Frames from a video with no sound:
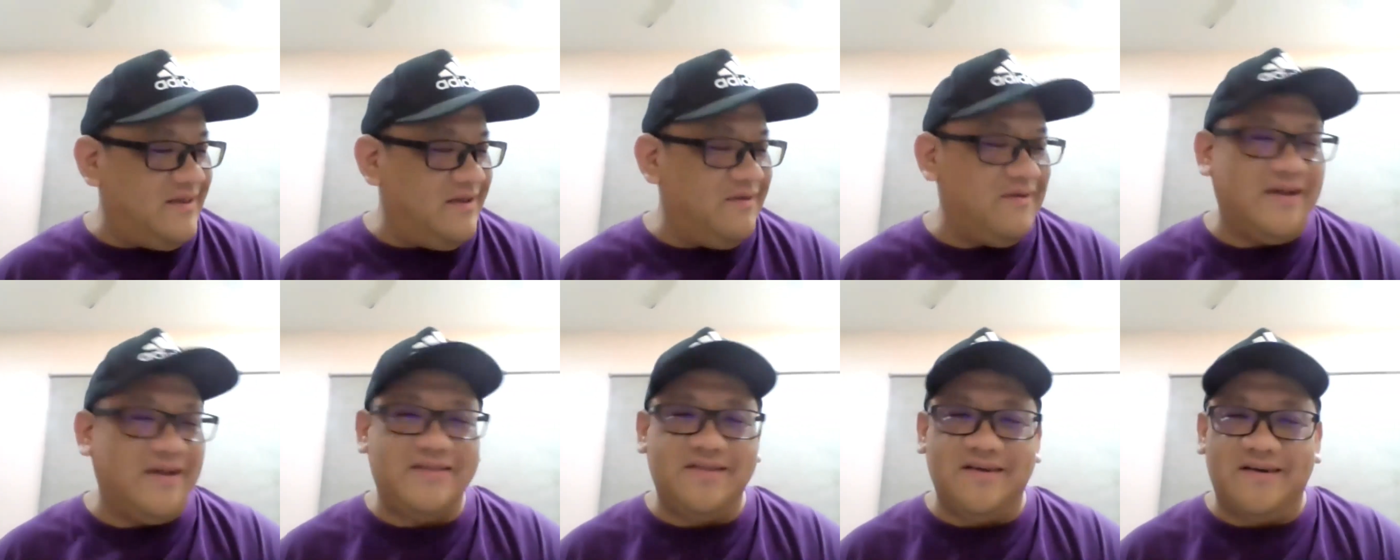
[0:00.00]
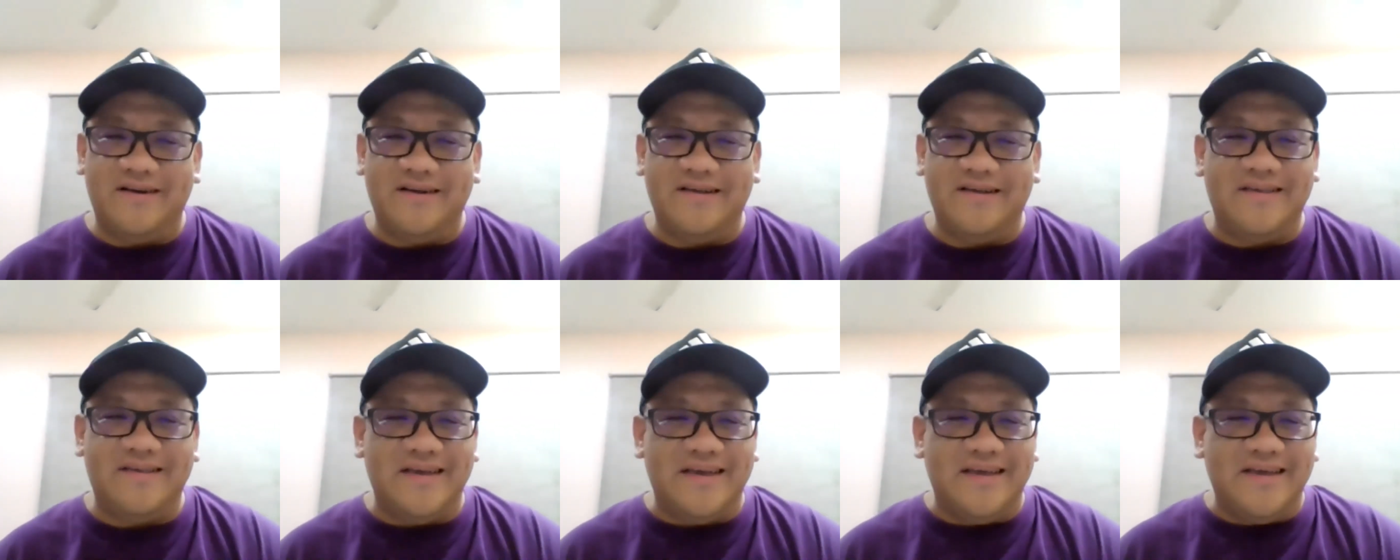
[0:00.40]
US
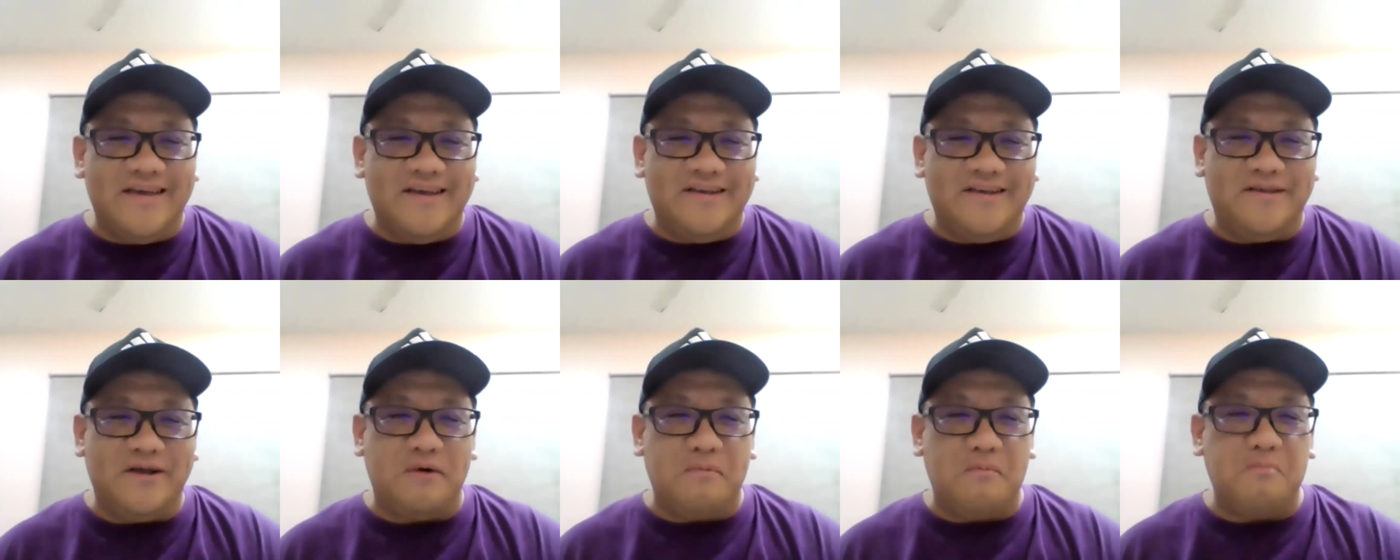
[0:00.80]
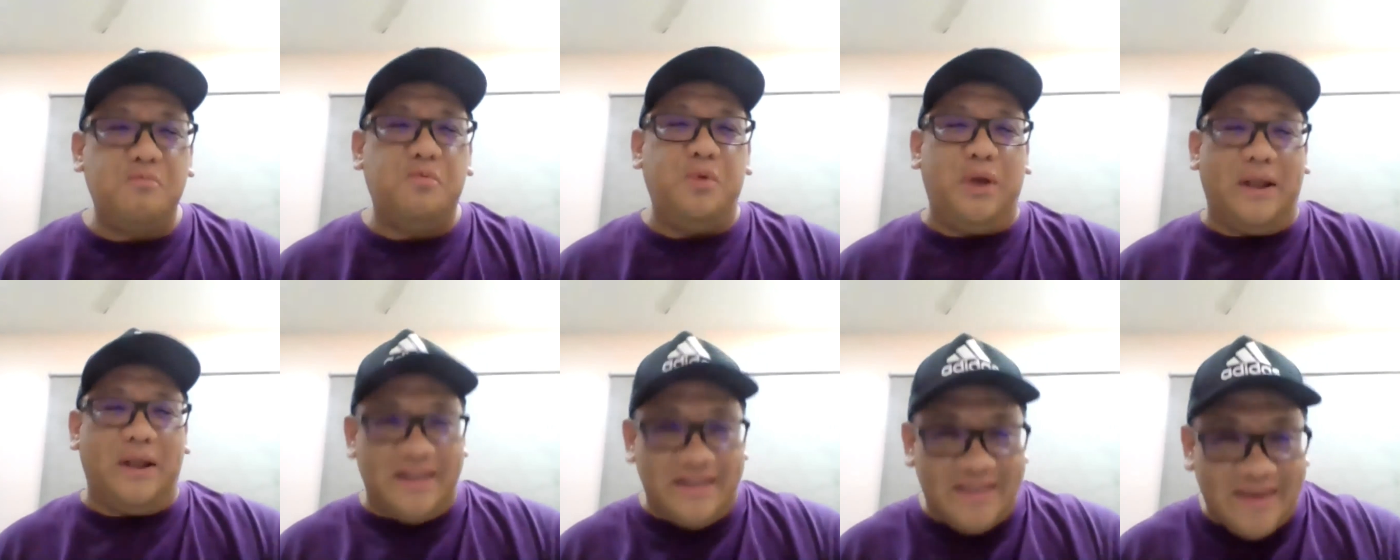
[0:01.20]
dollars. So
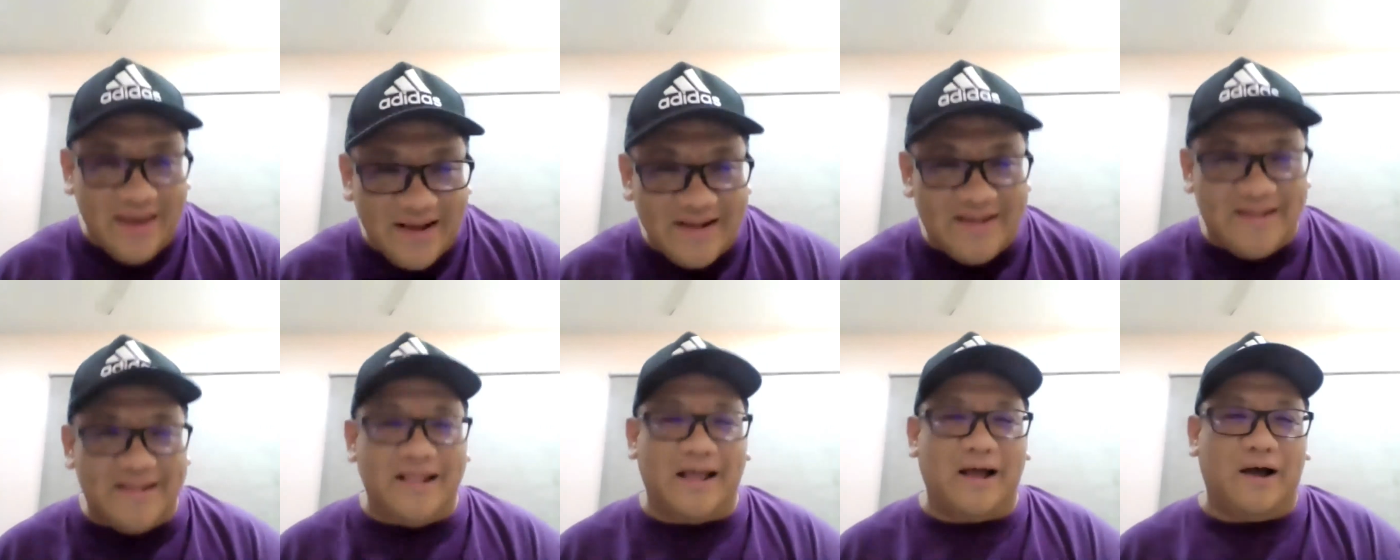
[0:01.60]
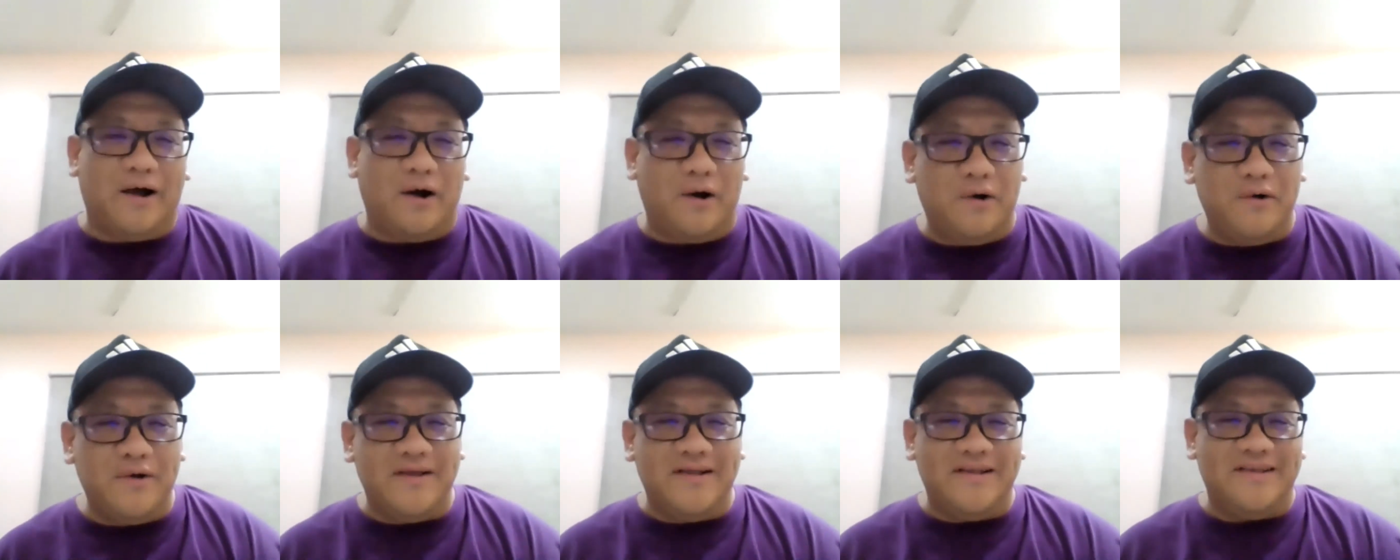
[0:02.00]
with this
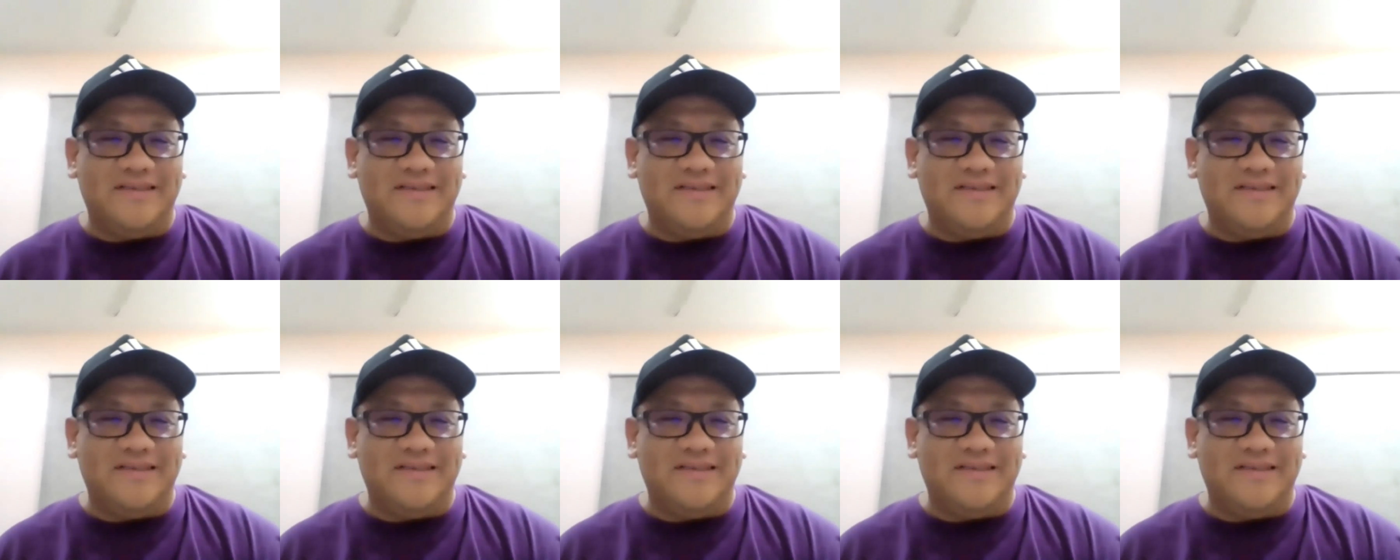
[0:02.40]
now,